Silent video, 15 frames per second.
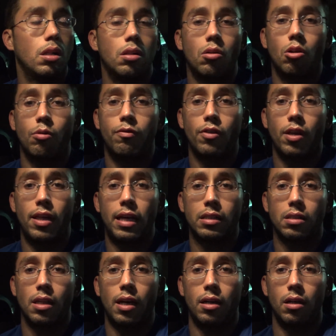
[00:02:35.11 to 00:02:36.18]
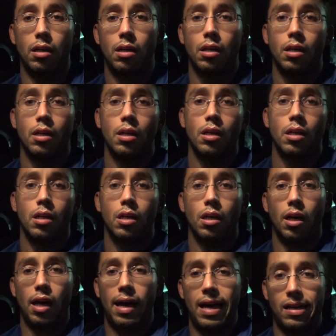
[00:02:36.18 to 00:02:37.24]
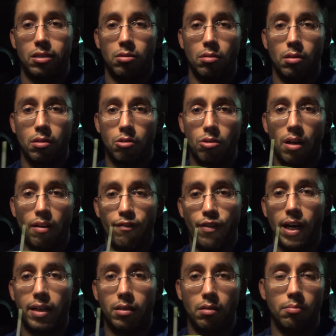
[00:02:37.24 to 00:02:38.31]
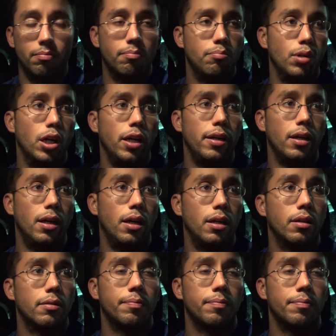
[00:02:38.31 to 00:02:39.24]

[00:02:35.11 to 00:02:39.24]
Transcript: Hopefully that's not a, a hassle trying to find them, but uh,